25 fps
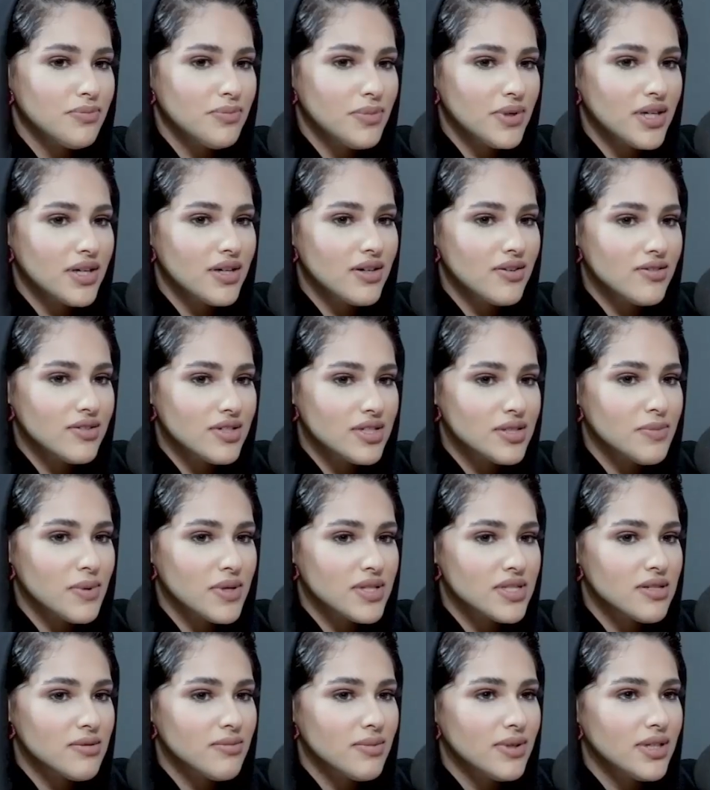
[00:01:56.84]
bigger
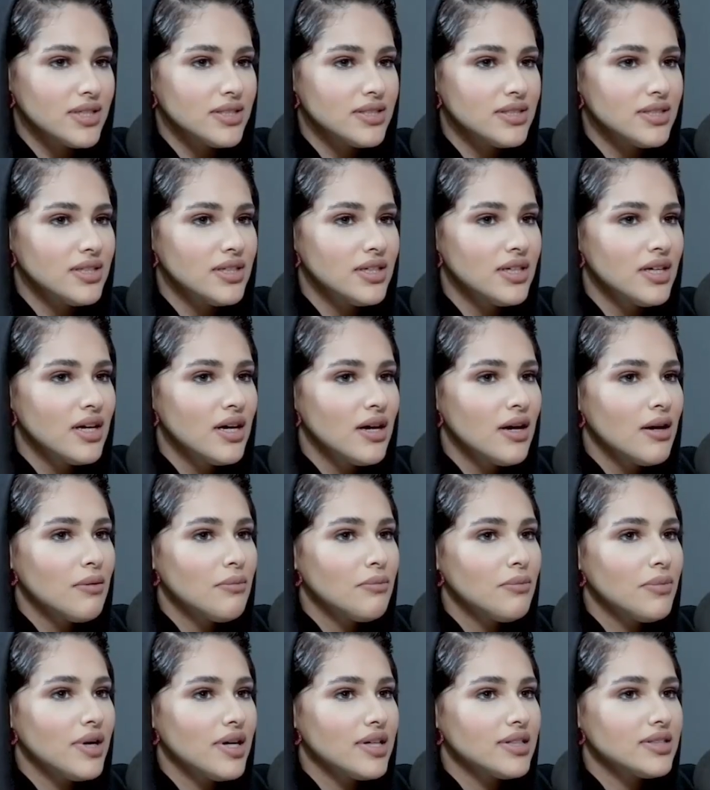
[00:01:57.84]
responsibility.
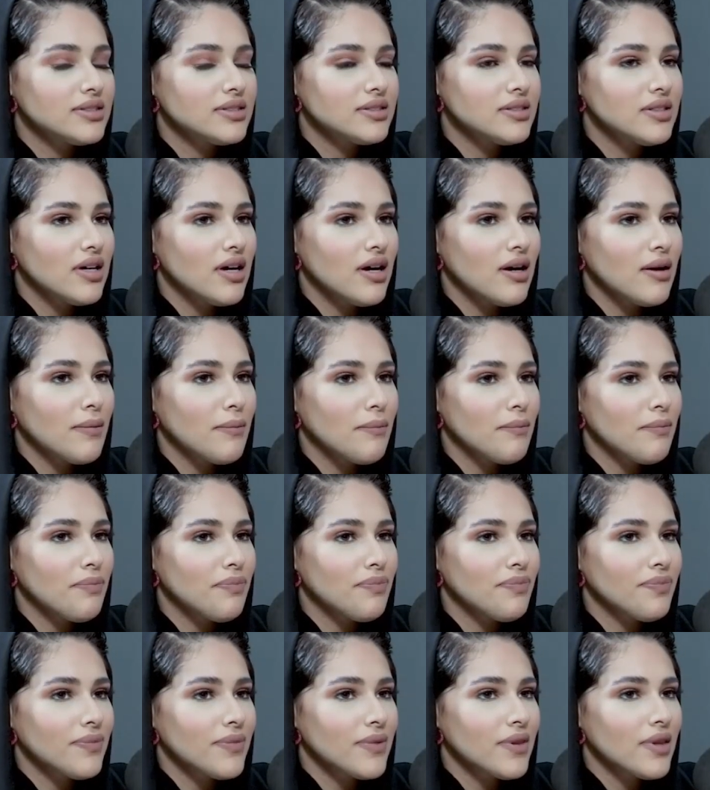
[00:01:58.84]
But
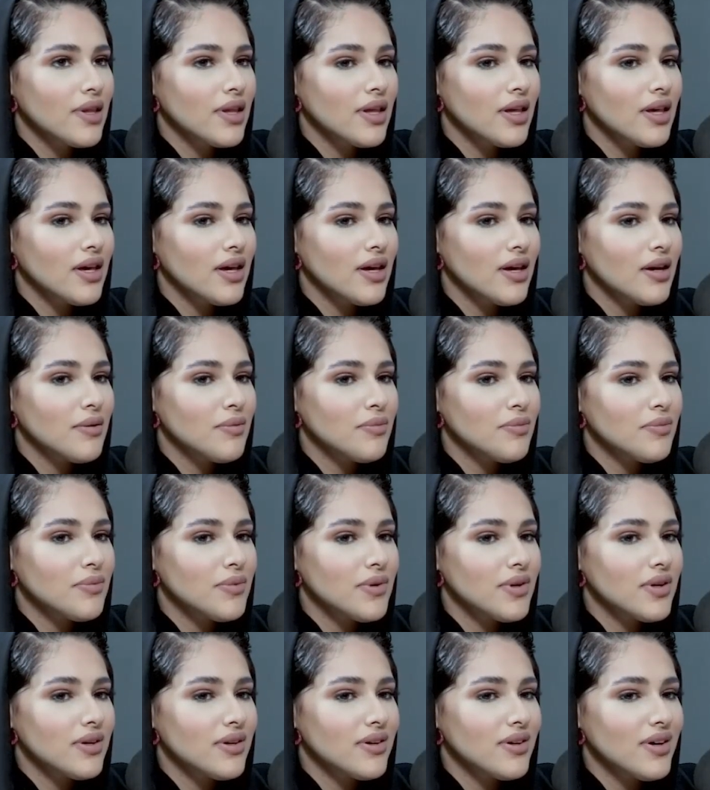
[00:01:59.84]

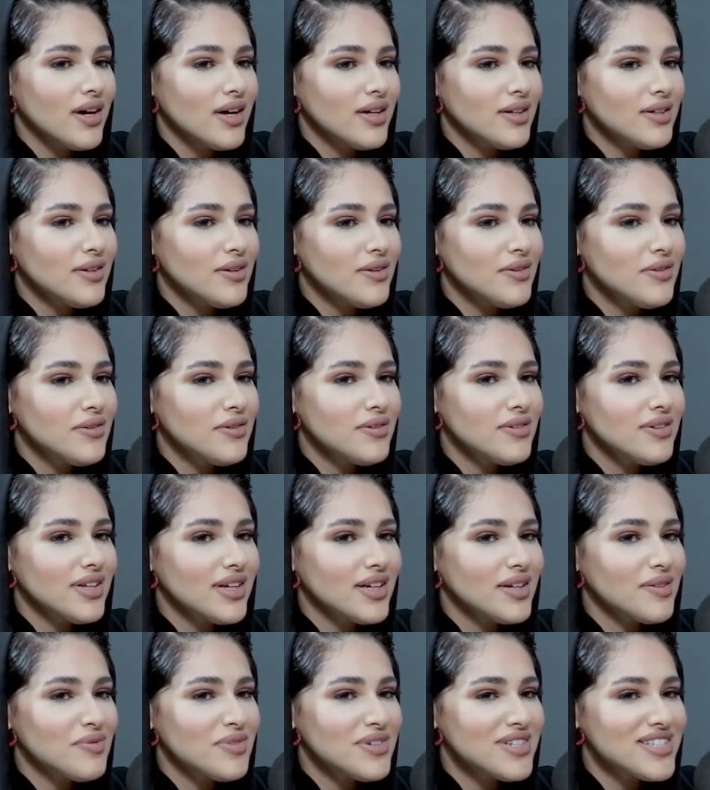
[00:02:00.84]
I know,
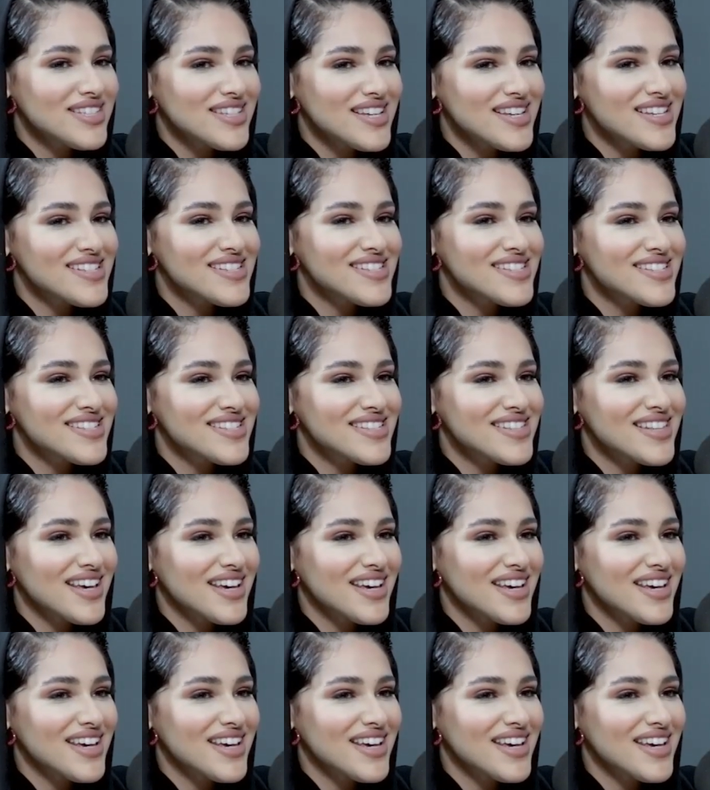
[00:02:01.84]
like princess,